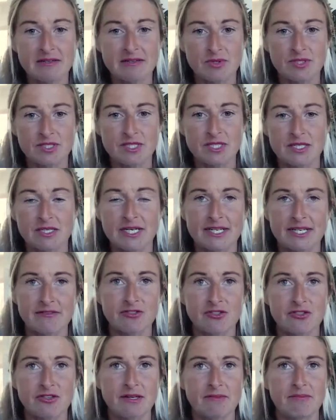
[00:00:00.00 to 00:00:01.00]
want to kind of
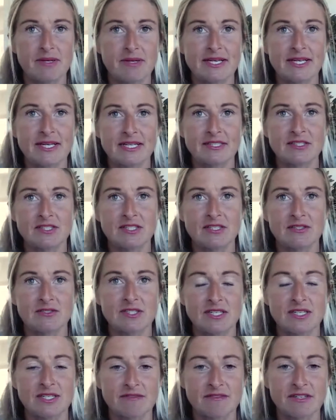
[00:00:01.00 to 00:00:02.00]
try and play against those
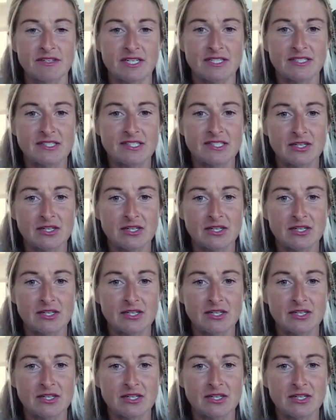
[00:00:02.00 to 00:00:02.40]
kind of guys.